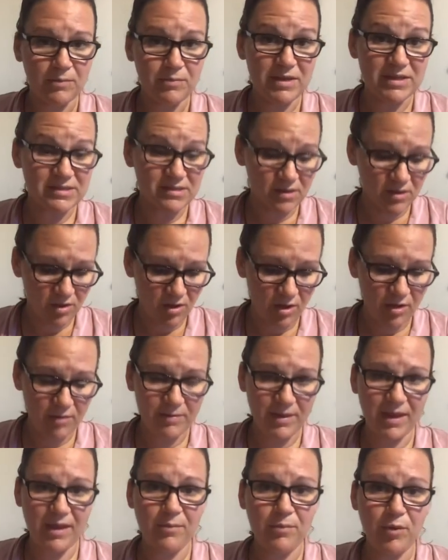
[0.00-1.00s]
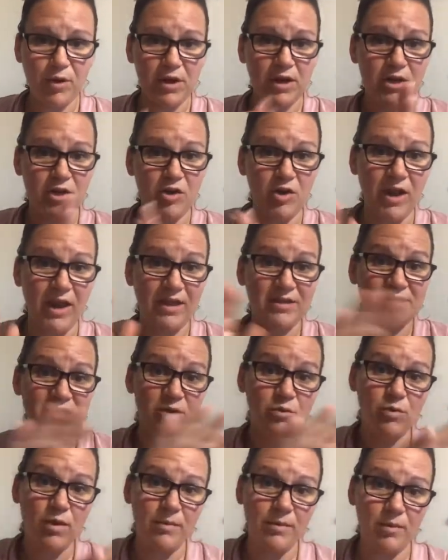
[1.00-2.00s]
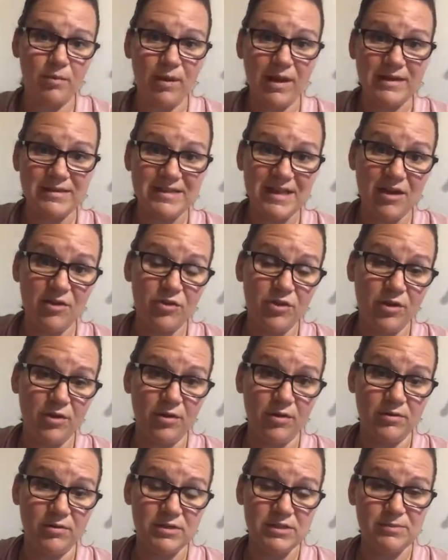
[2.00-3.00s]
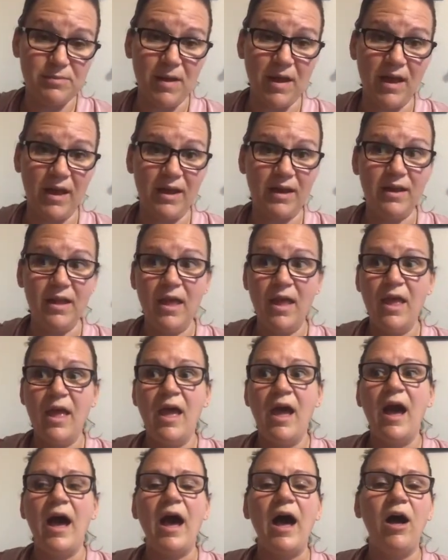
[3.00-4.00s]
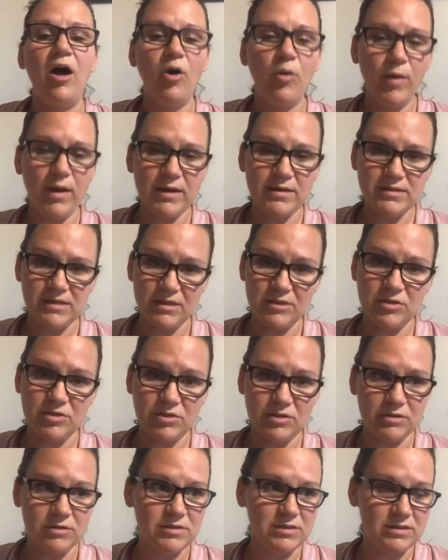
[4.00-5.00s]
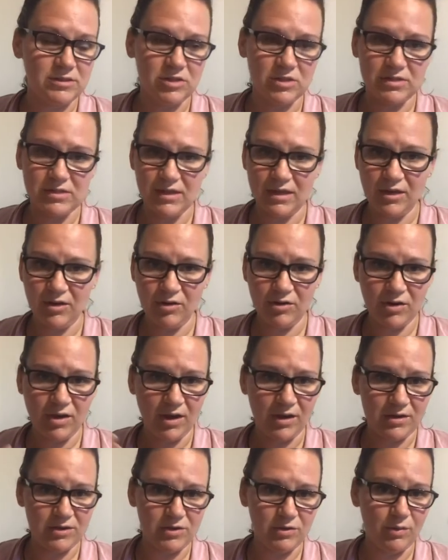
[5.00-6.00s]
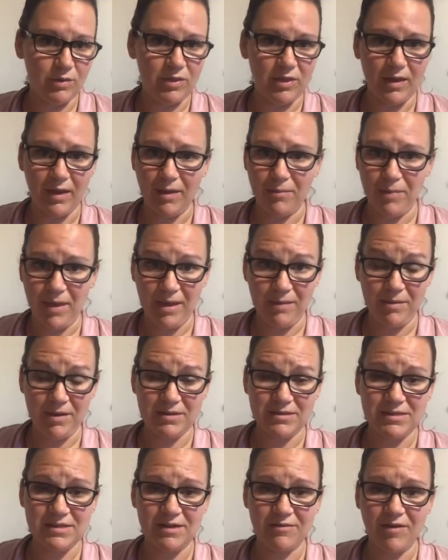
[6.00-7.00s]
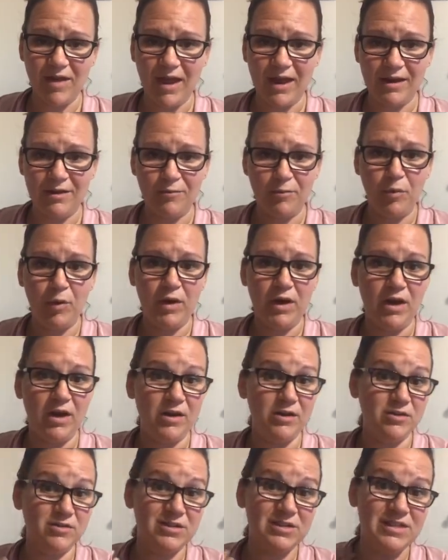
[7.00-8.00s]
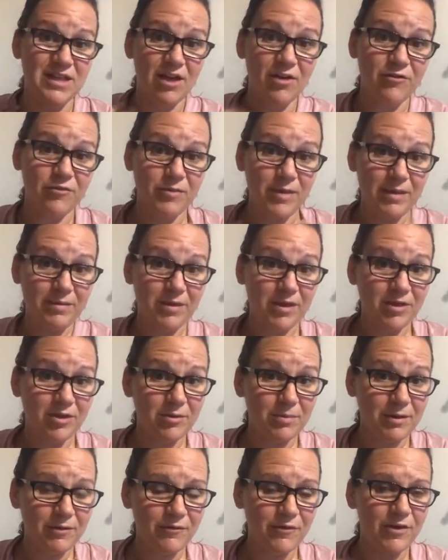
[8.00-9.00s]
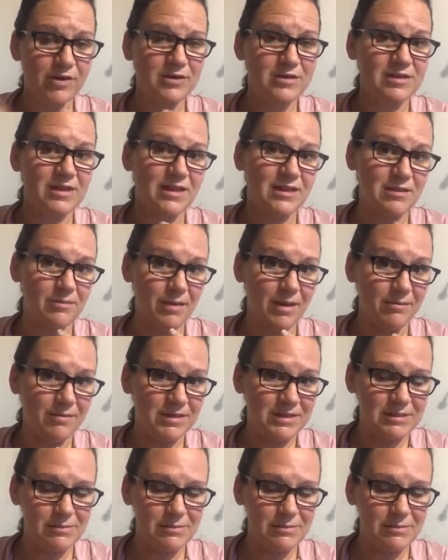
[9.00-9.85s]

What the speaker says: Peace and Calming, put it in your hands and rub it right down their spine. Always introduce, just like you're going to do with like a baby and stuff, kind of put it on yourself maybe a little bit first. Let the baby